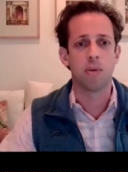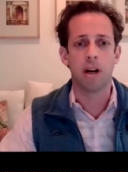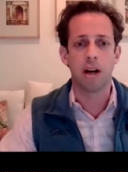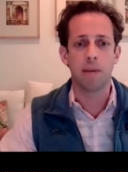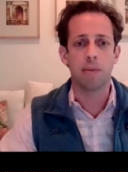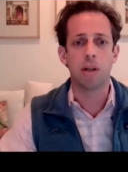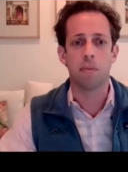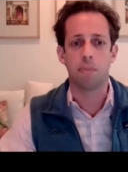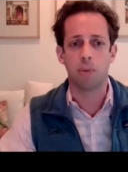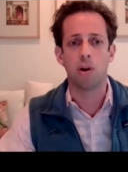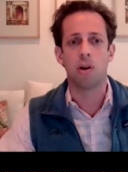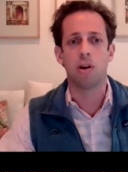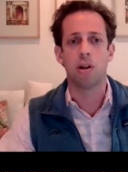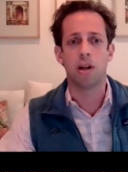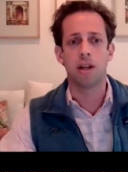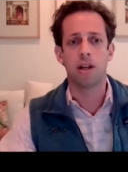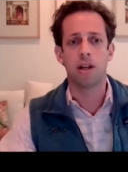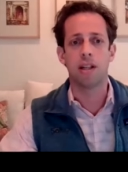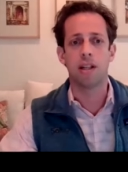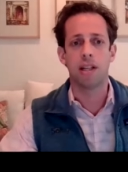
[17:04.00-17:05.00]
so we're able to
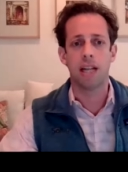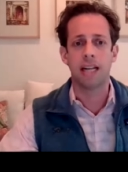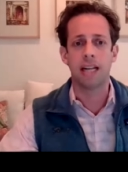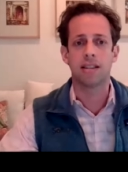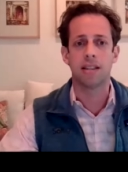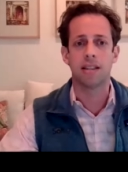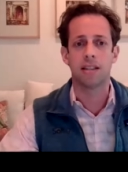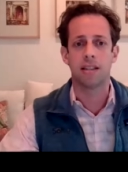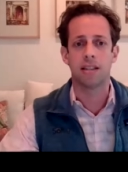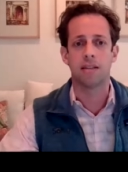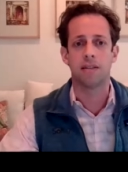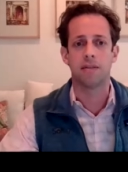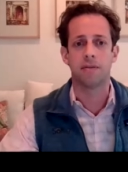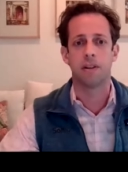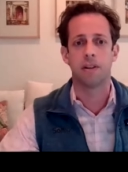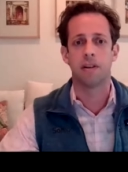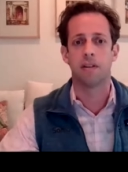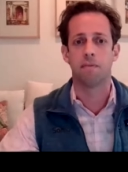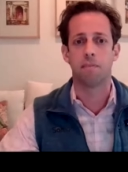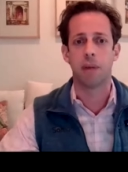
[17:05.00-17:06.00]
pull on the lessons
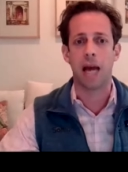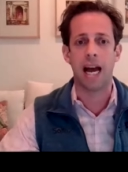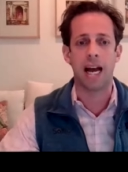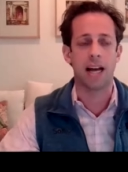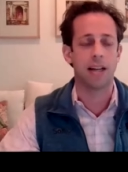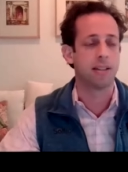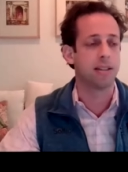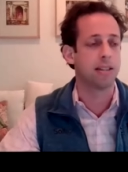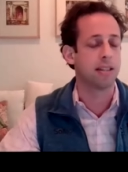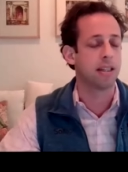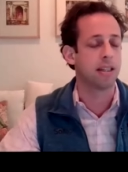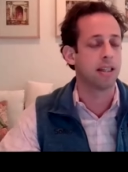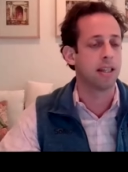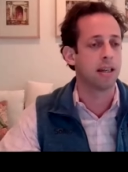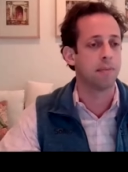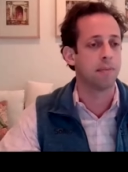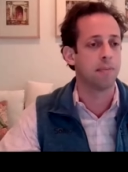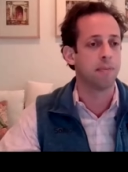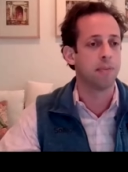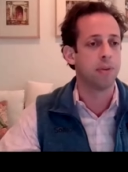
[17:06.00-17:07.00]
of past,
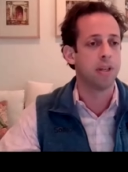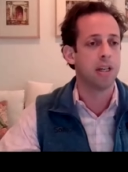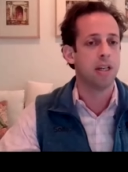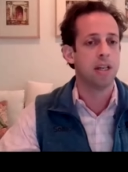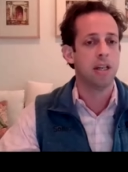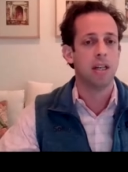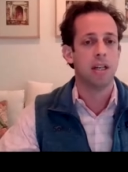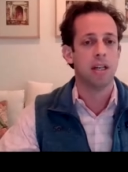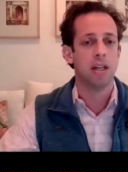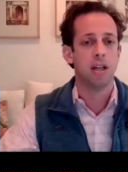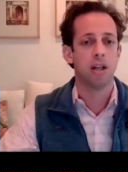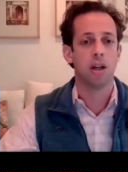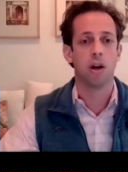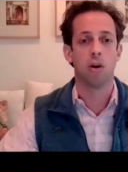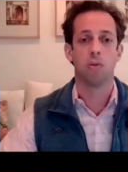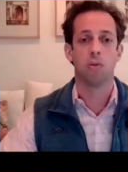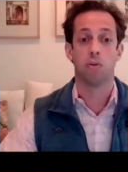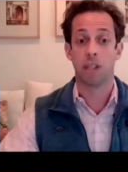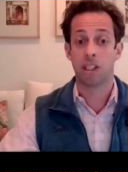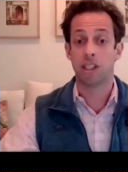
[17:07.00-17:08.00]

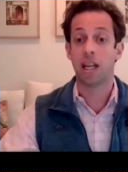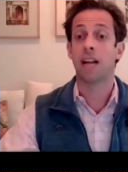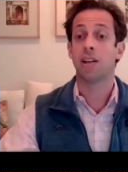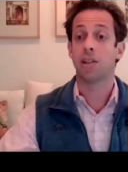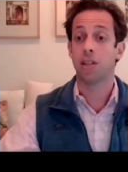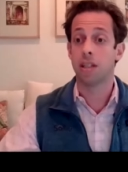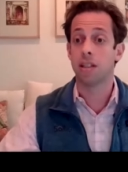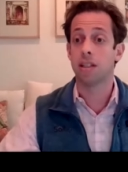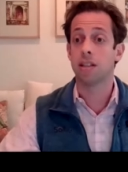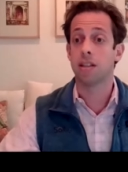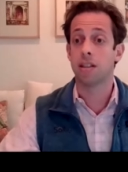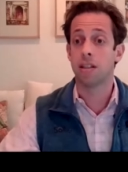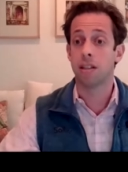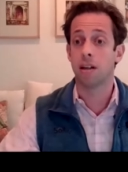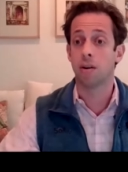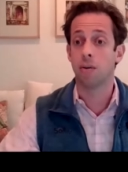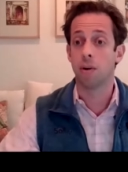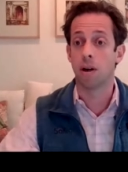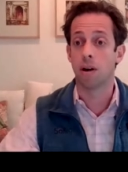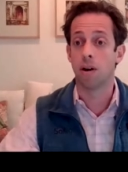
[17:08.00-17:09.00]
recessions.
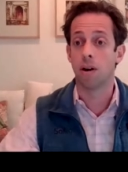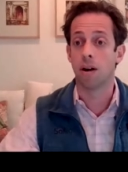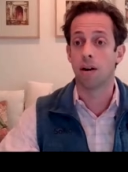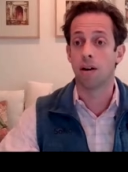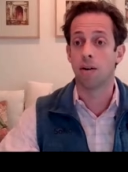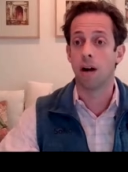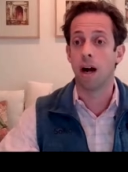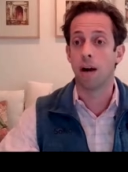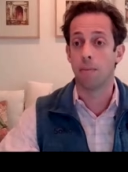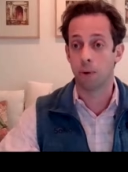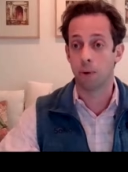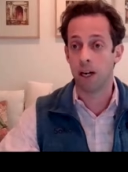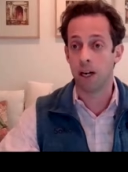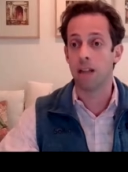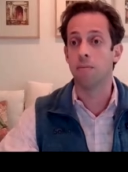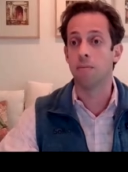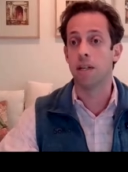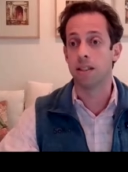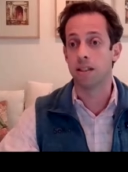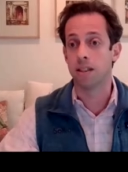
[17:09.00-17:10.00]
We were
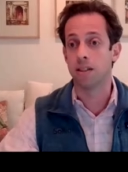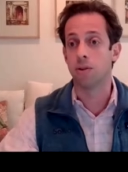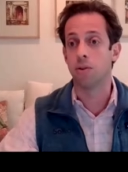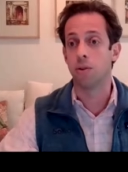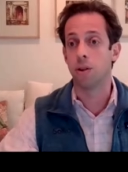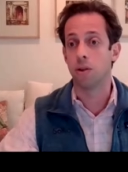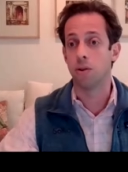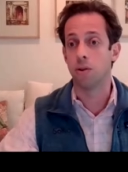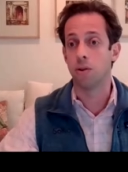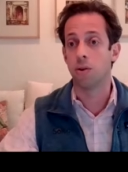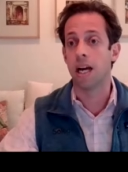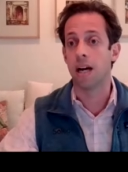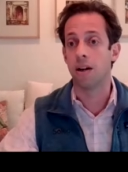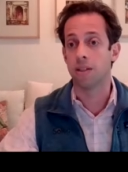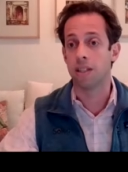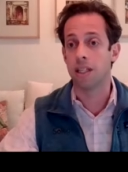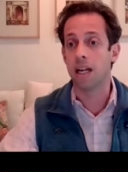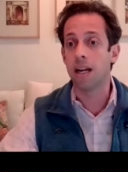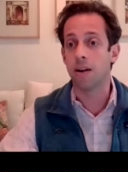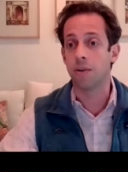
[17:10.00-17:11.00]
operating the business through the
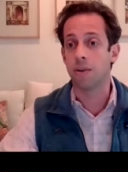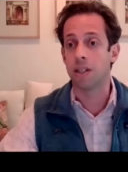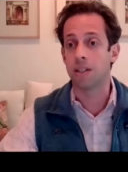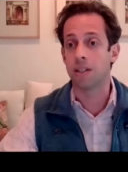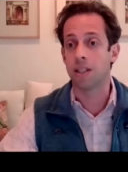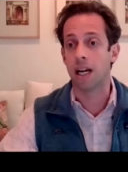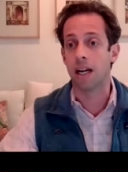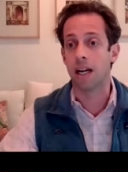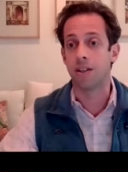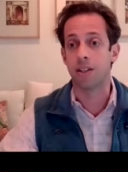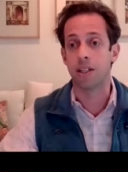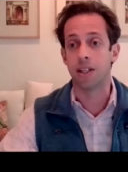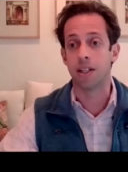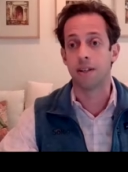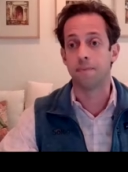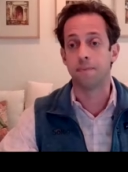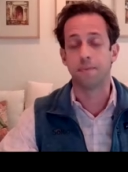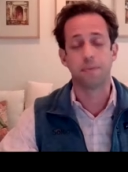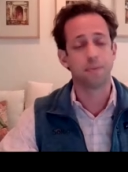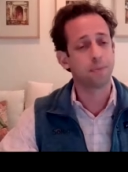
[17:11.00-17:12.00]
2008
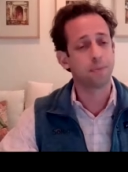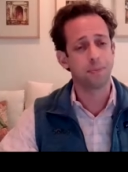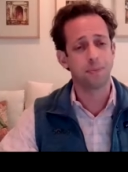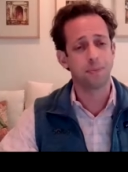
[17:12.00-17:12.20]
recession.